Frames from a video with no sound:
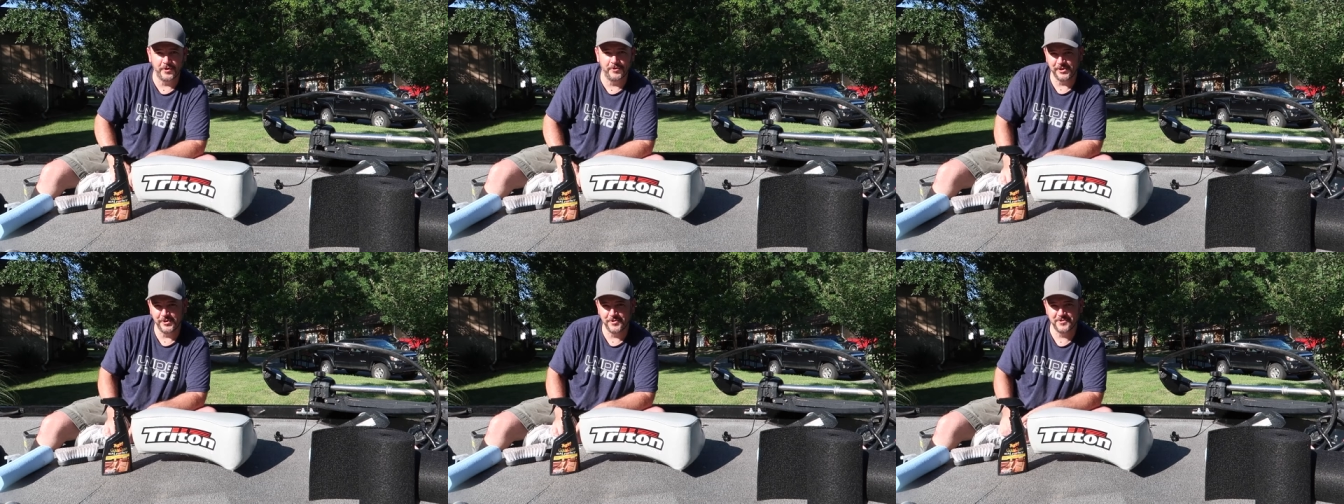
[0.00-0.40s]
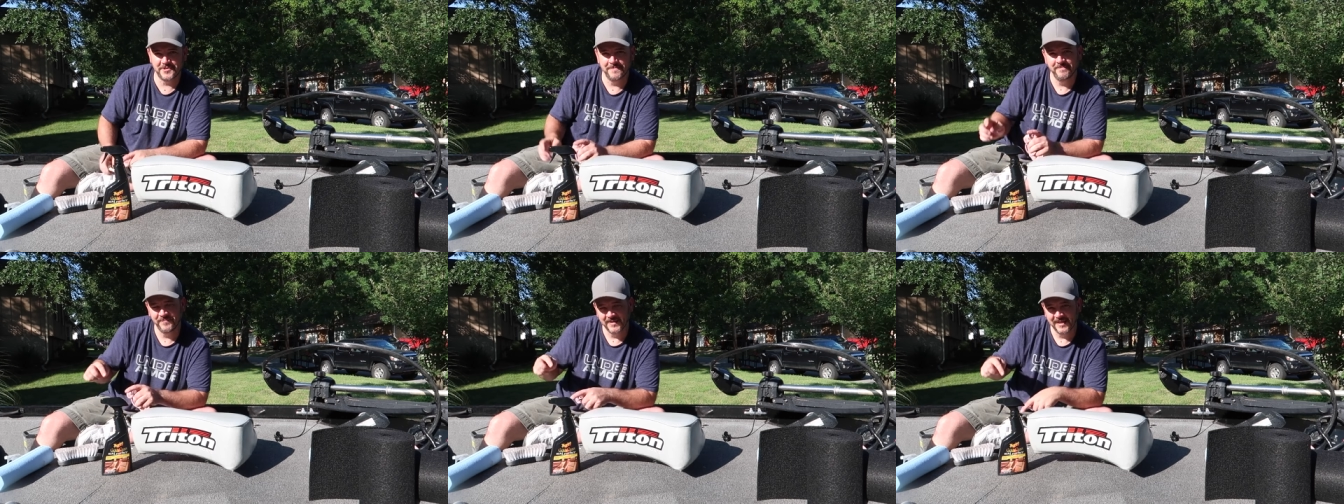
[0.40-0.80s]
to use,
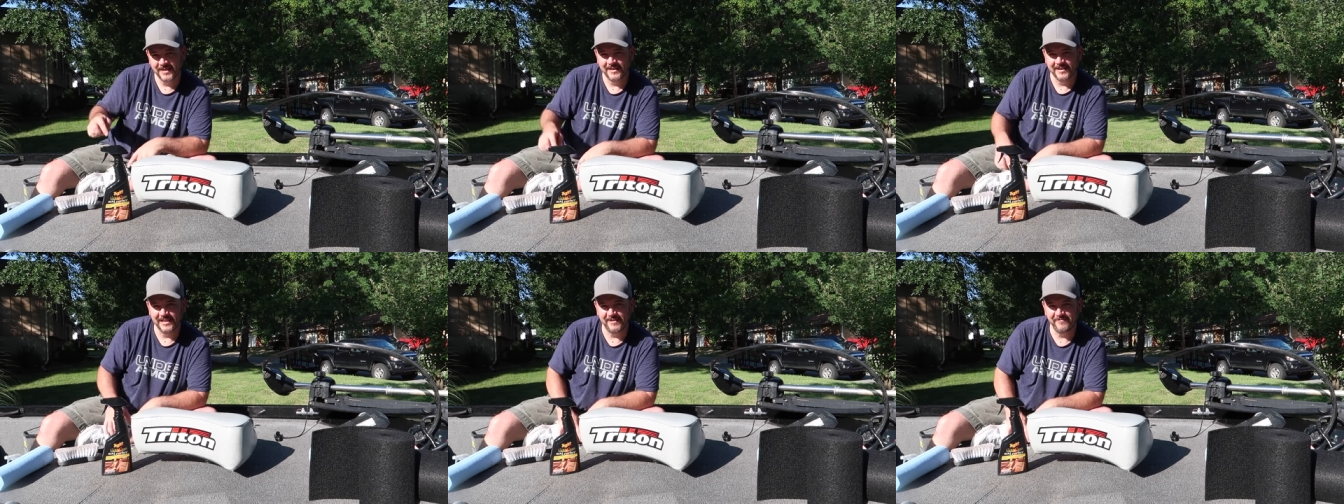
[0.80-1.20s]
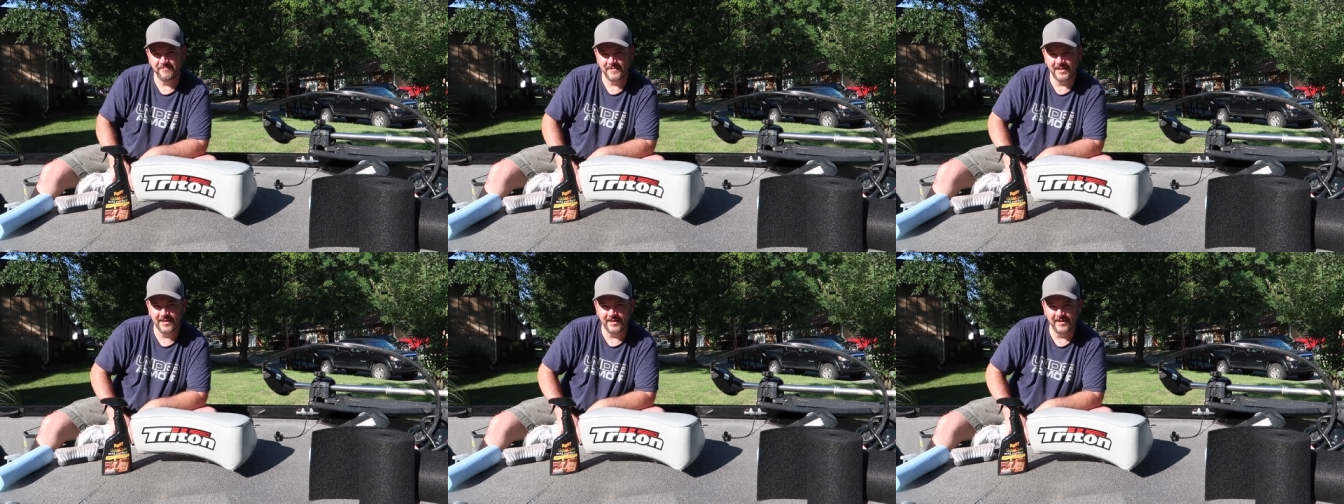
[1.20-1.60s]
leave
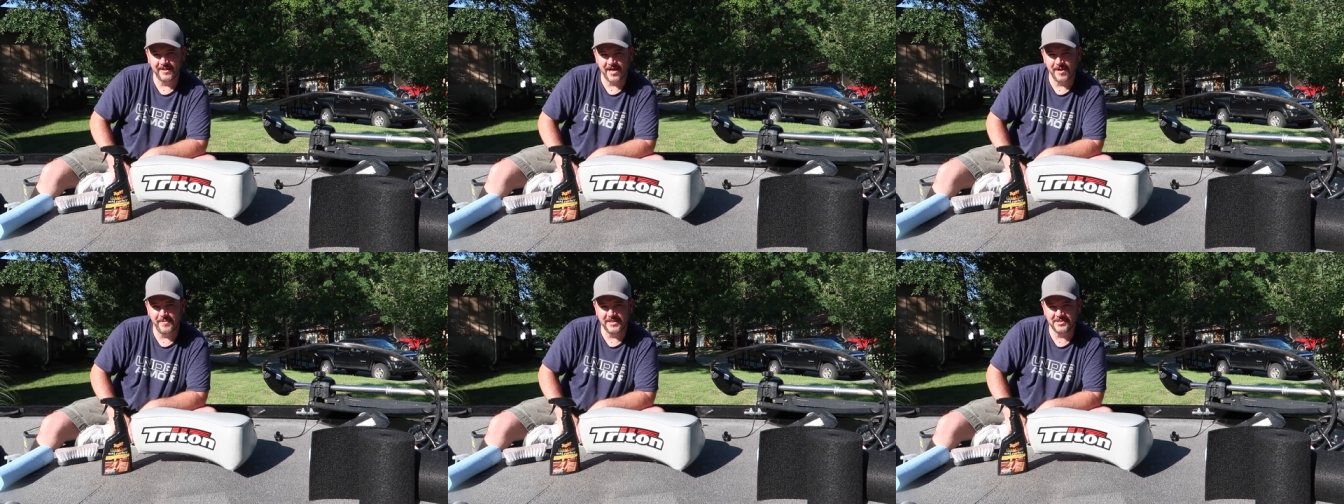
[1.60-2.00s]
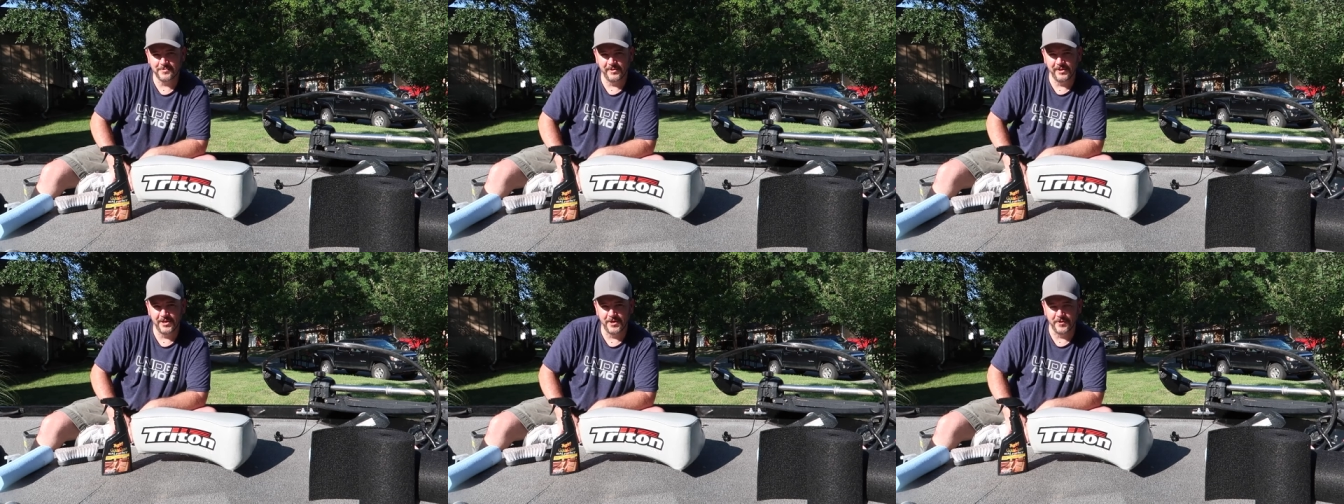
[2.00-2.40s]
them in the comments
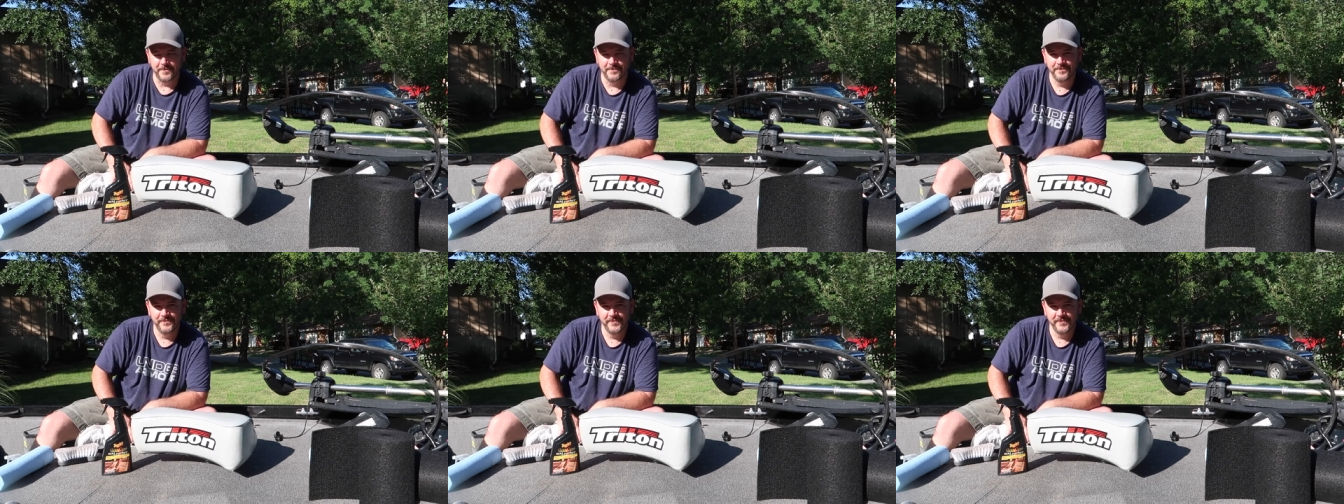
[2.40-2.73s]
below.